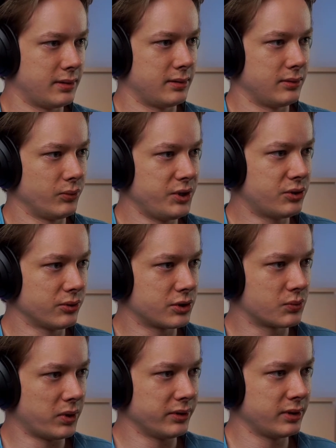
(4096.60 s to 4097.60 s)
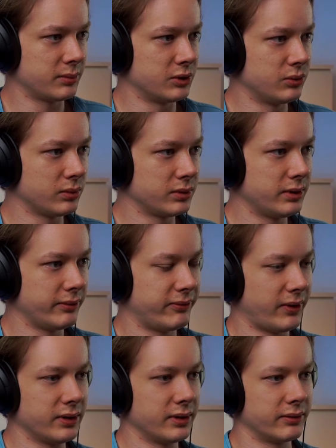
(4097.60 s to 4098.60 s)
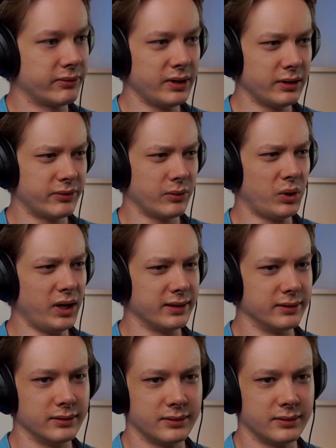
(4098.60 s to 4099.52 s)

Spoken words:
Research is one thing, but who will give funding? Funding for what?